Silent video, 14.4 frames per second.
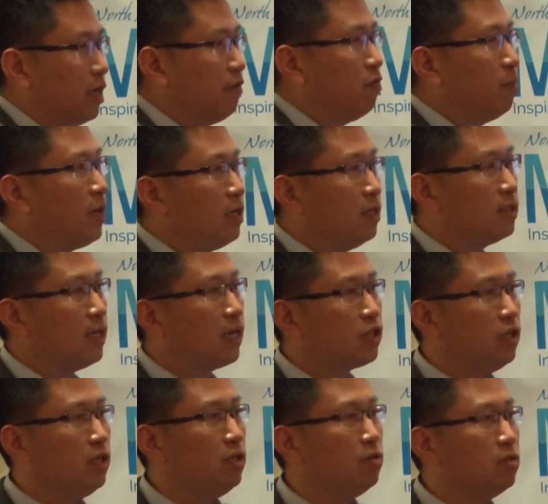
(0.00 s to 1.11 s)
Everybody is
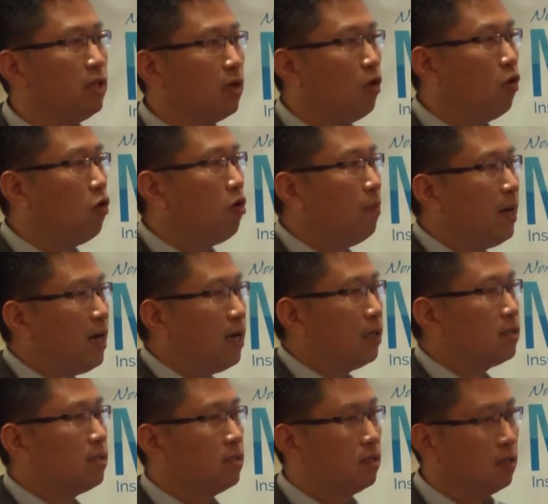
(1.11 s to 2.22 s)
actually using all
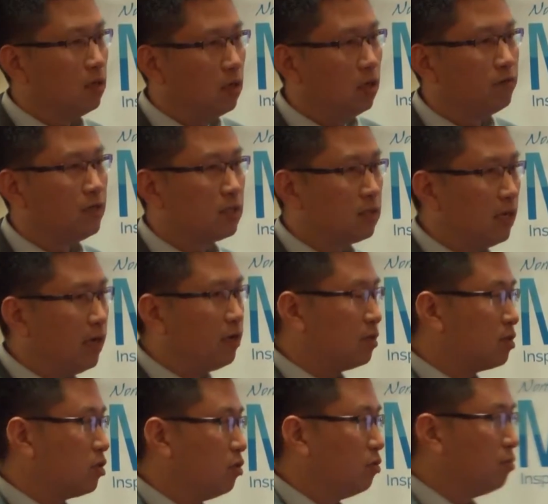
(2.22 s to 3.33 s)
parts of the slider.
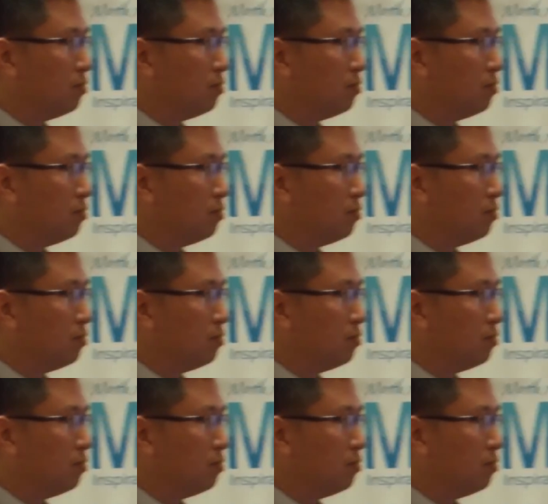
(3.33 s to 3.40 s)
So